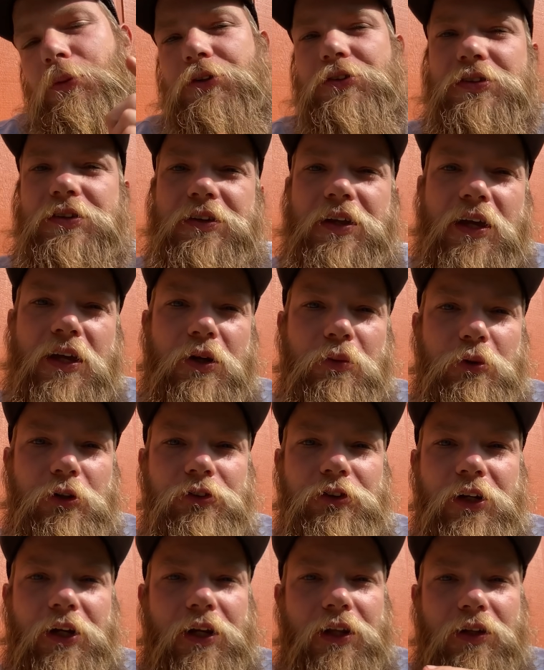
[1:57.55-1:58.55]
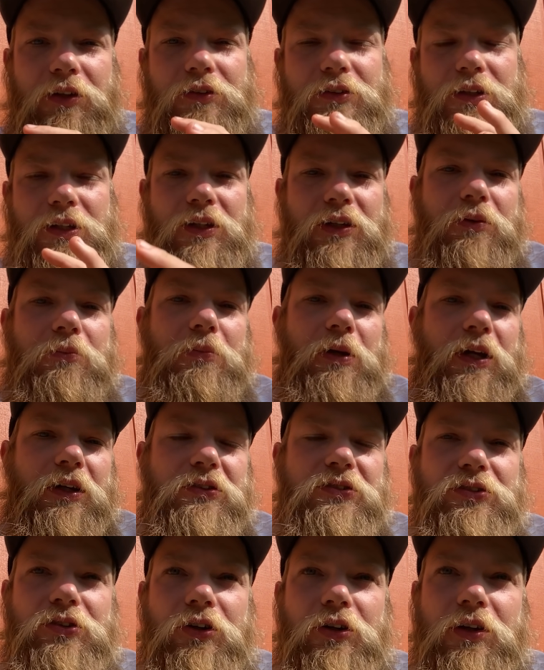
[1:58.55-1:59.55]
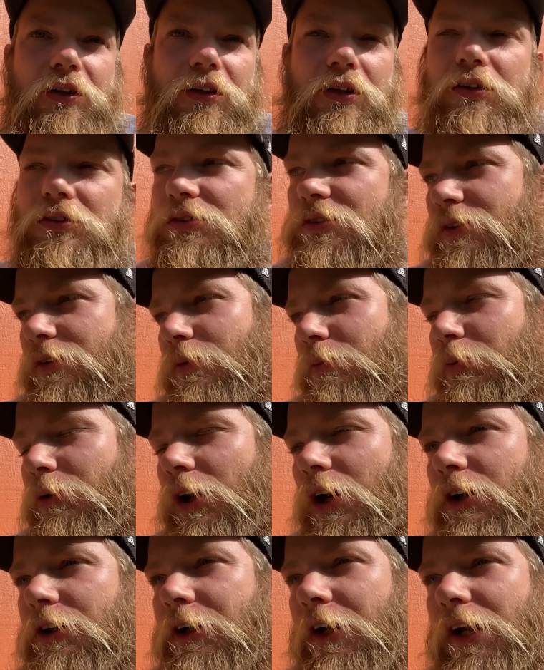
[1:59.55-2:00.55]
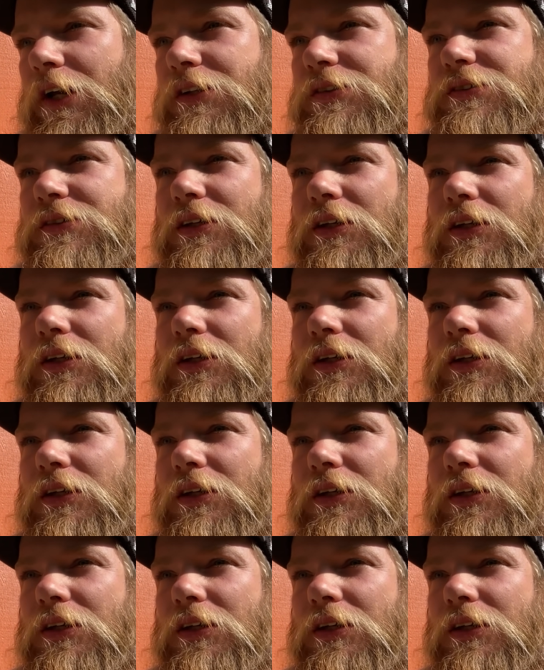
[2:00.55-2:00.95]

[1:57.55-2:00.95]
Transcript: But today we're ready to get back started into the progress